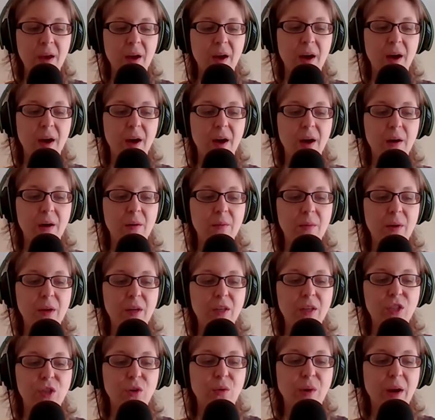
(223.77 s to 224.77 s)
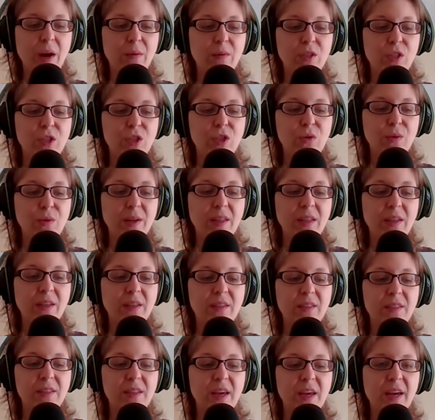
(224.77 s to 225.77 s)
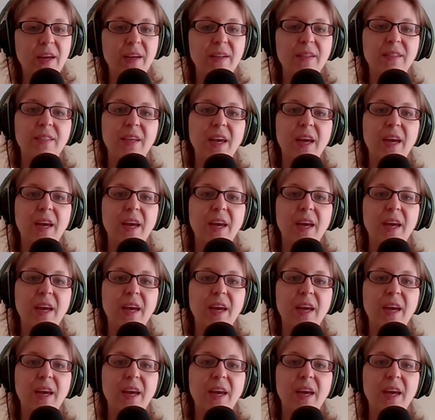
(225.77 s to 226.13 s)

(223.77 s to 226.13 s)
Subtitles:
So I was doing these things